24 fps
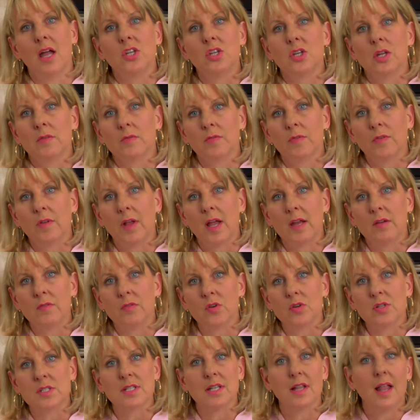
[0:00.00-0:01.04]
onion
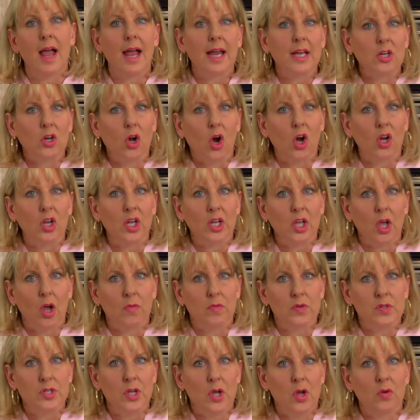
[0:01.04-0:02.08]
flavor, slight garlic
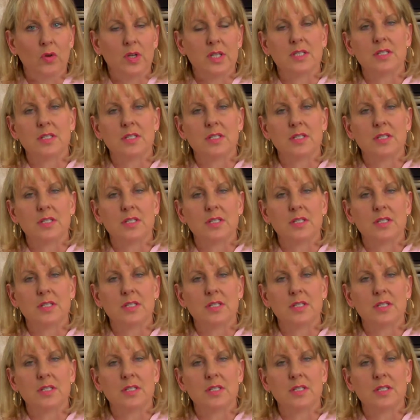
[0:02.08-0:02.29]
overtone.